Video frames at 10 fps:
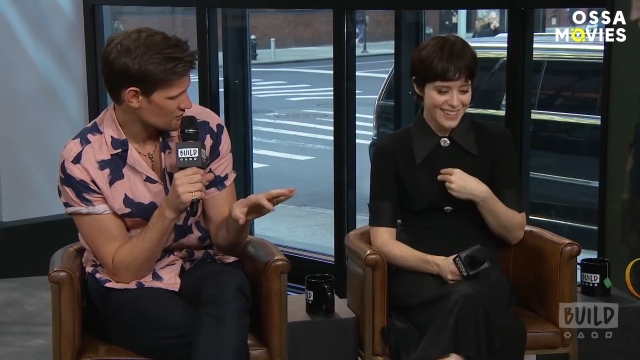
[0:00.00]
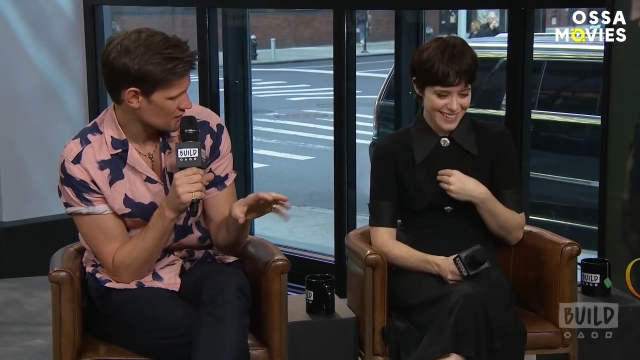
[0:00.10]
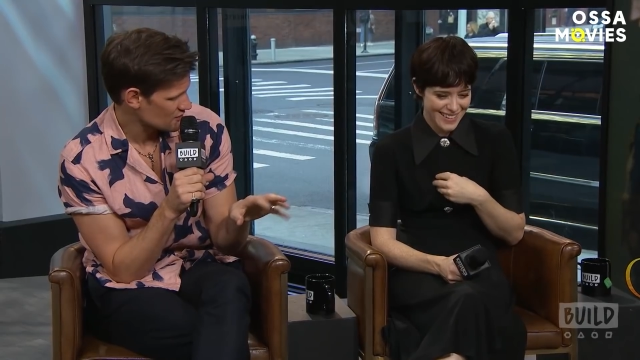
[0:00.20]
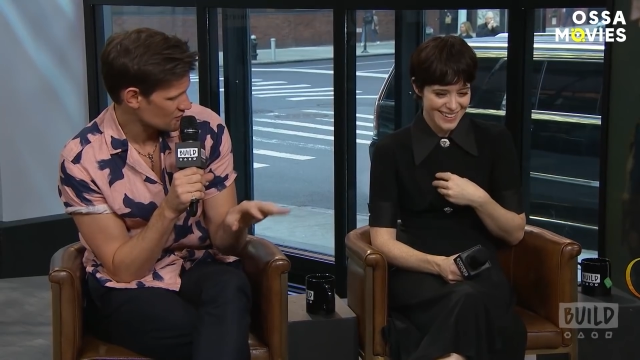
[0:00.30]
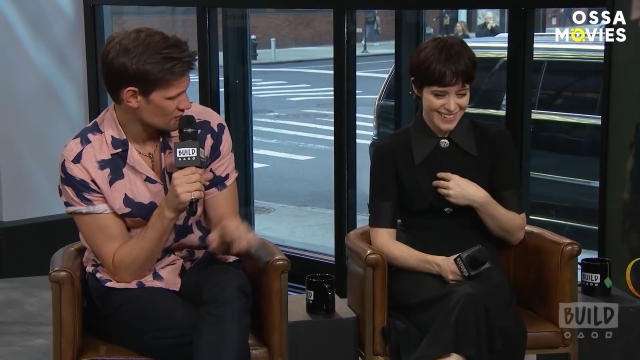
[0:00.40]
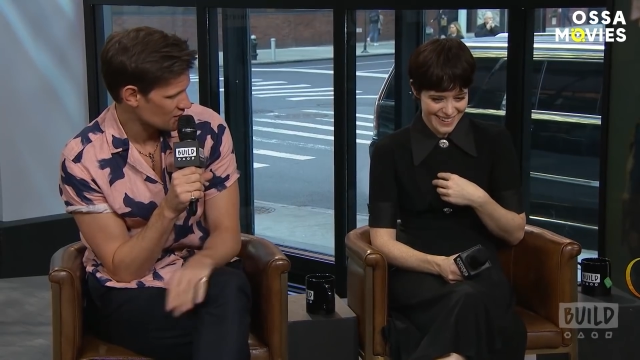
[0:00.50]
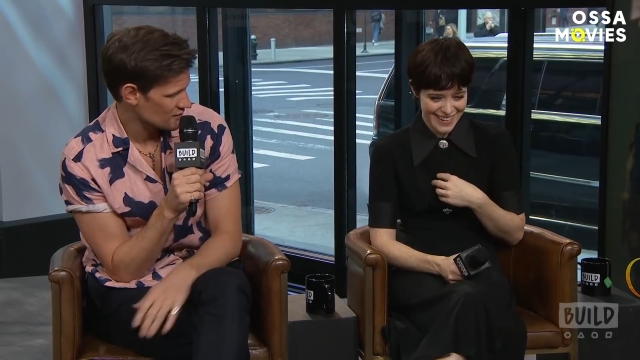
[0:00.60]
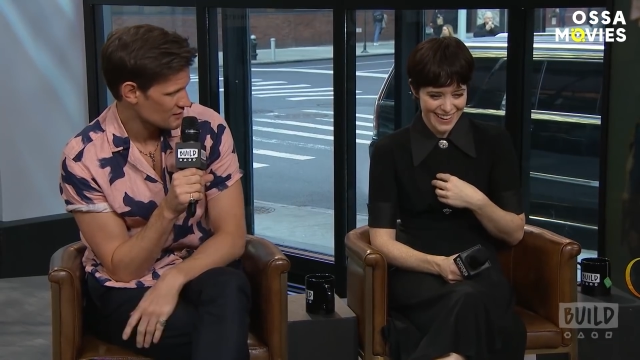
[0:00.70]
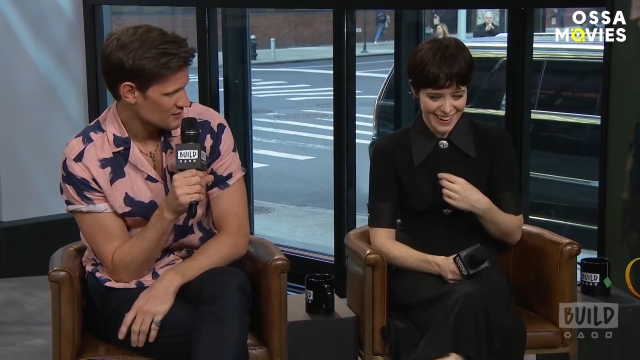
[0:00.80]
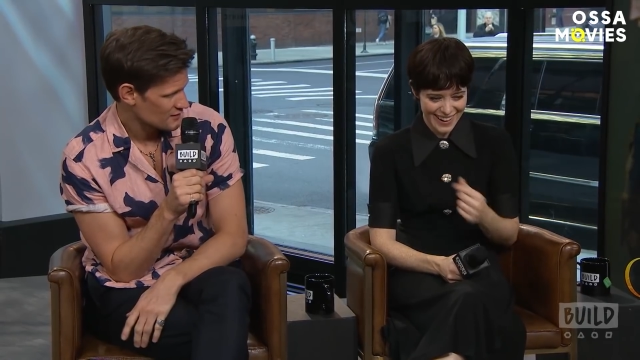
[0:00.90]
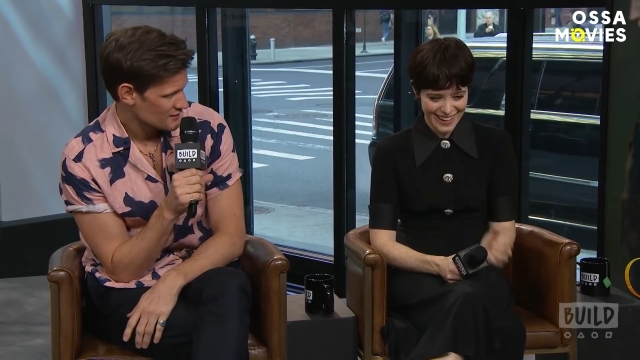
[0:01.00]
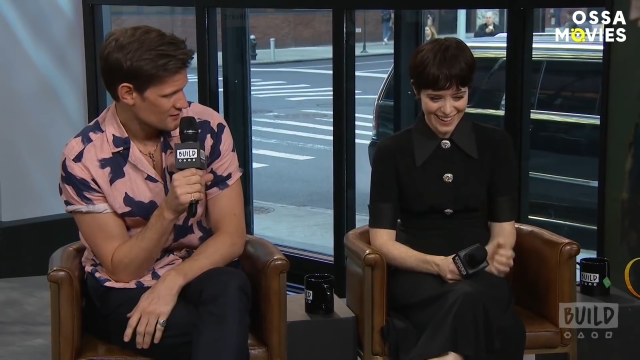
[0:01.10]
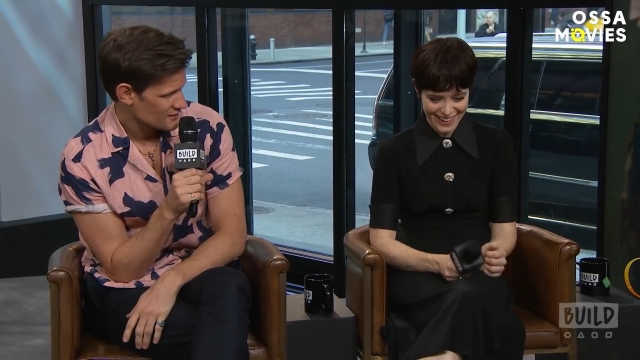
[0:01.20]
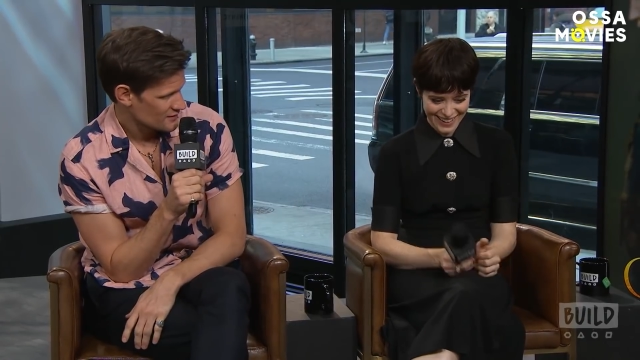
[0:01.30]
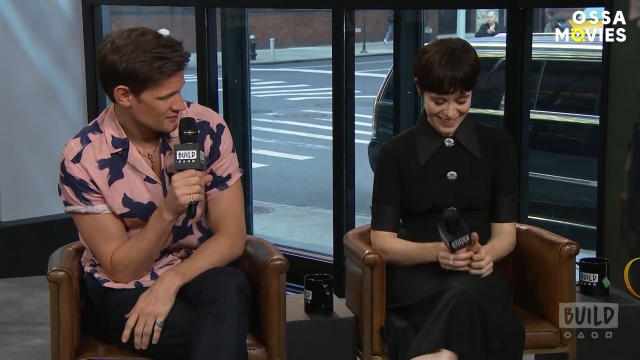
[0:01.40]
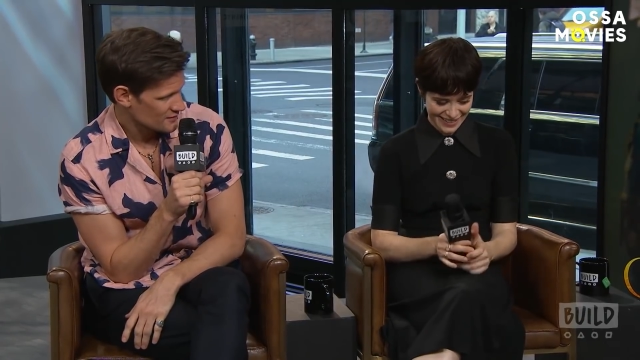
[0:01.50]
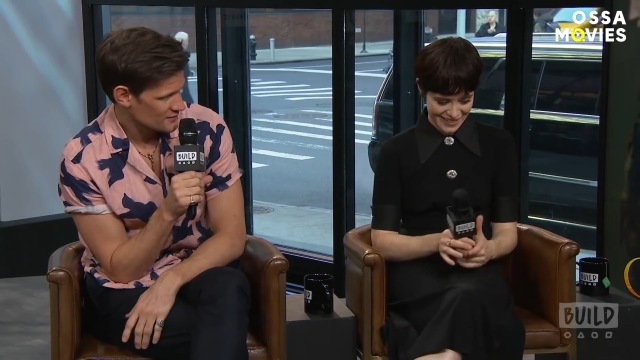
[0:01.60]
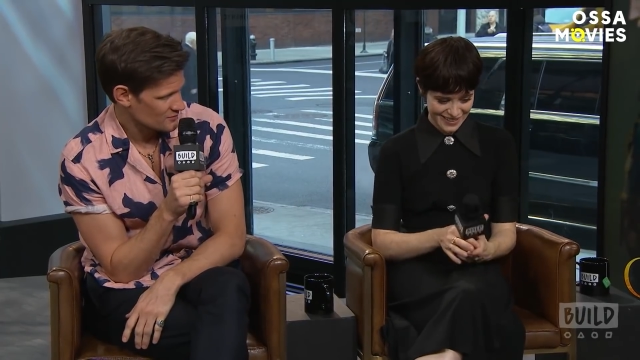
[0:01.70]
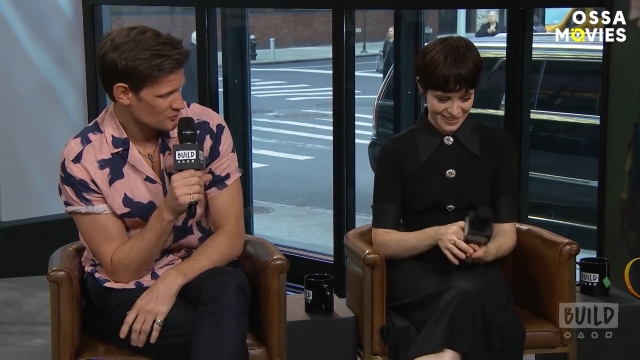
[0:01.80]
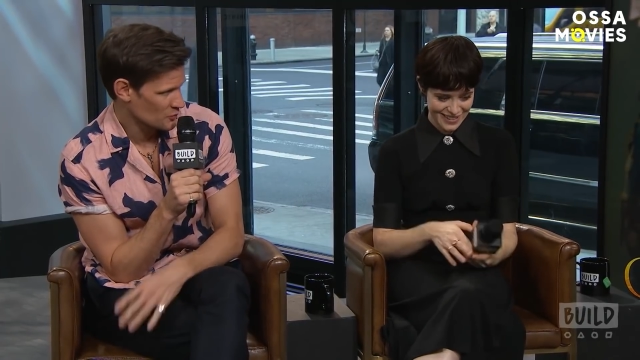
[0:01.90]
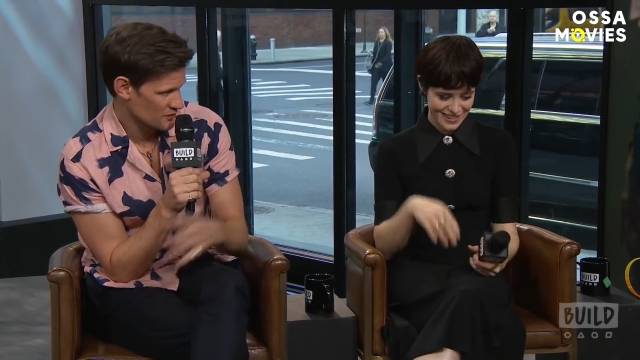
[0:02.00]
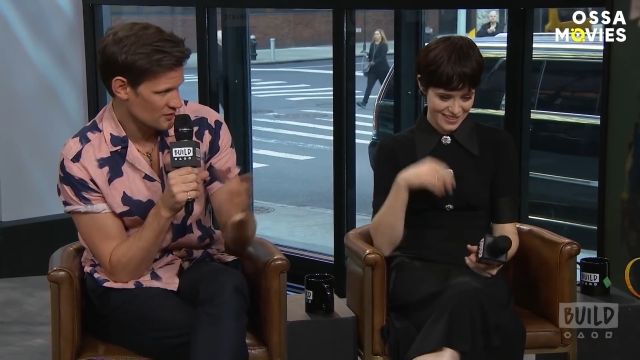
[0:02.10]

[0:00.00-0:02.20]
Speaker 1: strange, isn't it? You know, we'll be